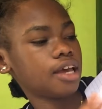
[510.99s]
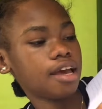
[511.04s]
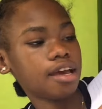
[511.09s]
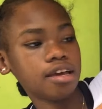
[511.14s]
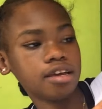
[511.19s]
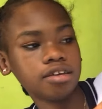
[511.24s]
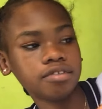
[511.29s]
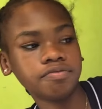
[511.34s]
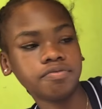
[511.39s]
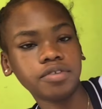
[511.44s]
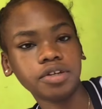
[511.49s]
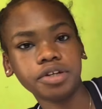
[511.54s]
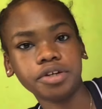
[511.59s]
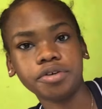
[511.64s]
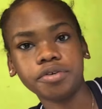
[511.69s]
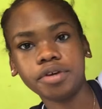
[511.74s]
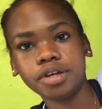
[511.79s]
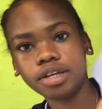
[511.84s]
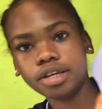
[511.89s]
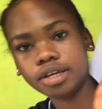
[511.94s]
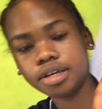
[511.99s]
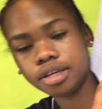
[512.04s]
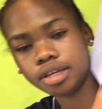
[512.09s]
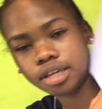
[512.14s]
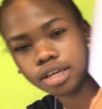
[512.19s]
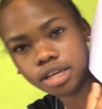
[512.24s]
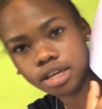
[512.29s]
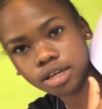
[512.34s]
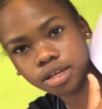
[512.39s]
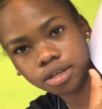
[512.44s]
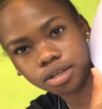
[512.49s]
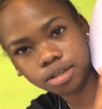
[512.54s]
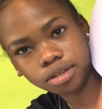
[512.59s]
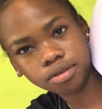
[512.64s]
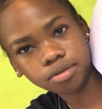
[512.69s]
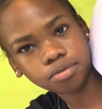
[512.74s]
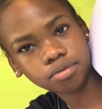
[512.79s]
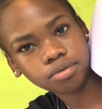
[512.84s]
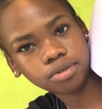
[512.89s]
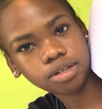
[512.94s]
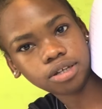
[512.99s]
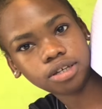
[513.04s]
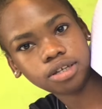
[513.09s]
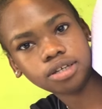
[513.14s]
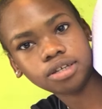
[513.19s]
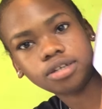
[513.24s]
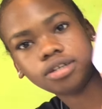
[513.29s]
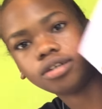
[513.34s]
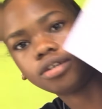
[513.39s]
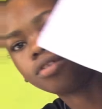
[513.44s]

I've done already. Like